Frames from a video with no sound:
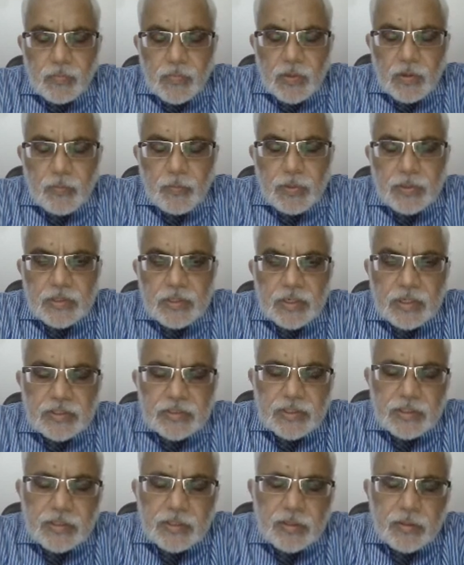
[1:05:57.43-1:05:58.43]
But the
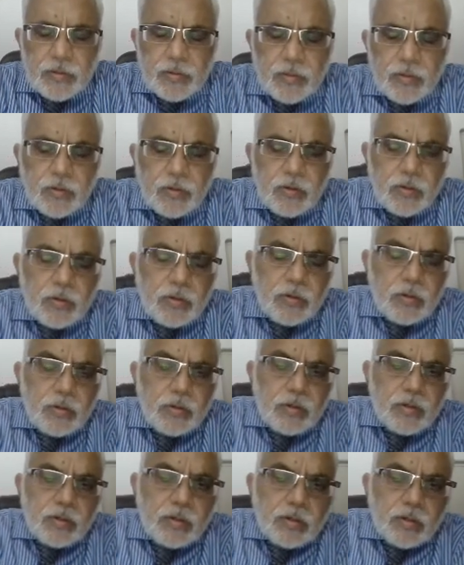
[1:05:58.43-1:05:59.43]
consultant
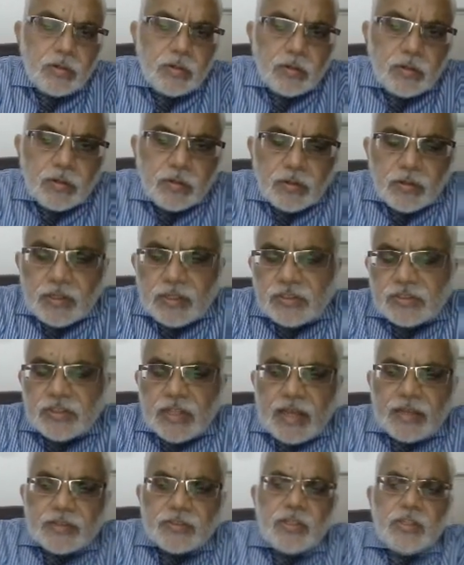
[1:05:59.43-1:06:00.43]
is
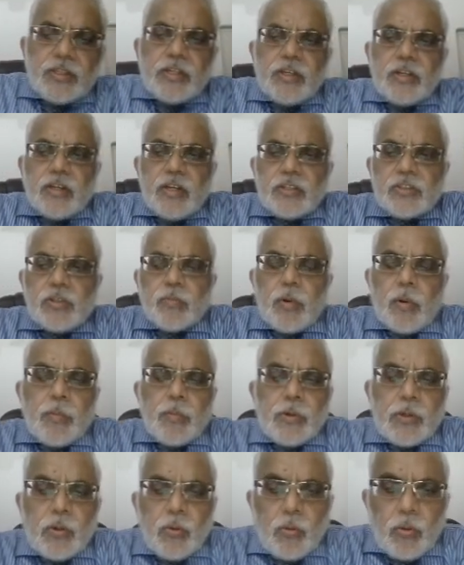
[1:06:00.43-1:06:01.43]
actually the intellectual
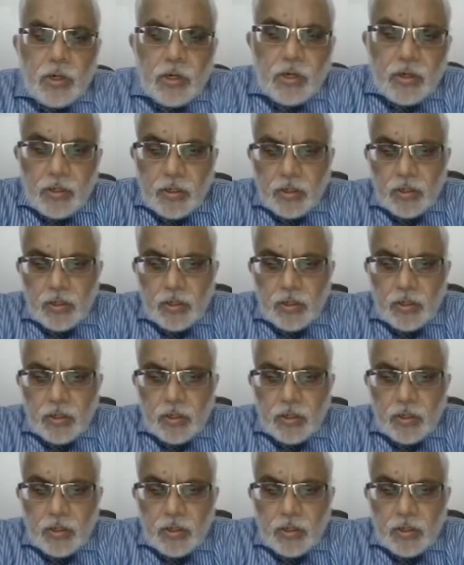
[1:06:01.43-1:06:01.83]
property owner